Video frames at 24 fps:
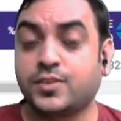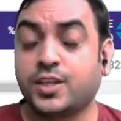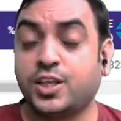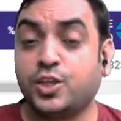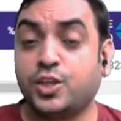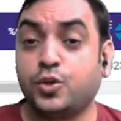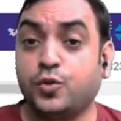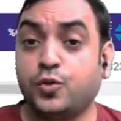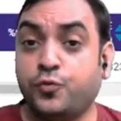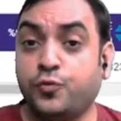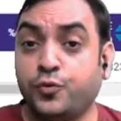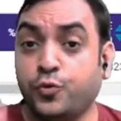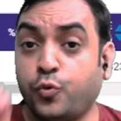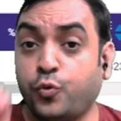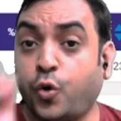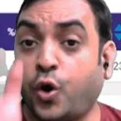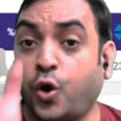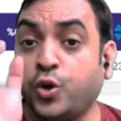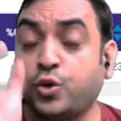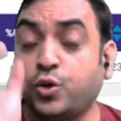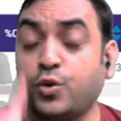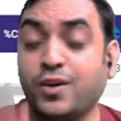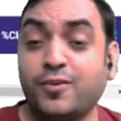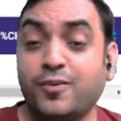if you
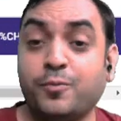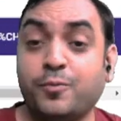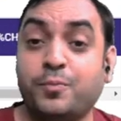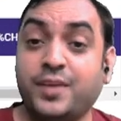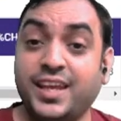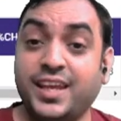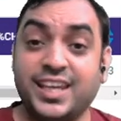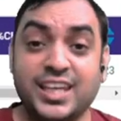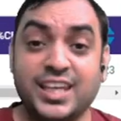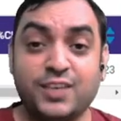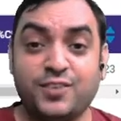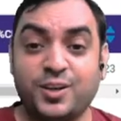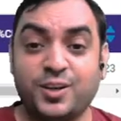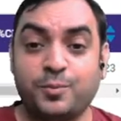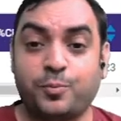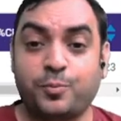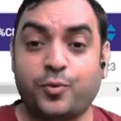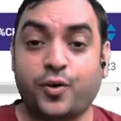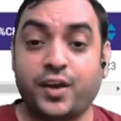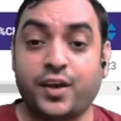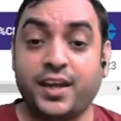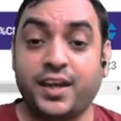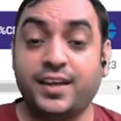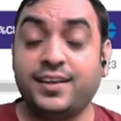want to have break-even
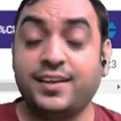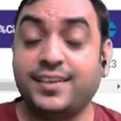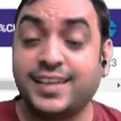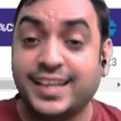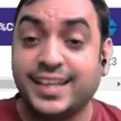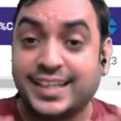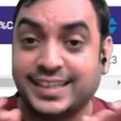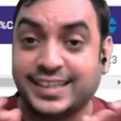point,